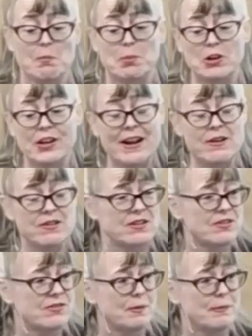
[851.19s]
burnout
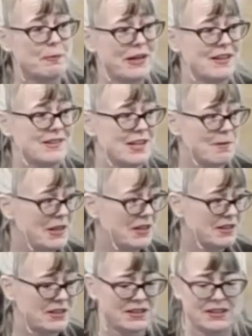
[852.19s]
from the pandemic,
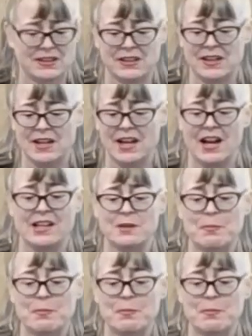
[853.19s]
and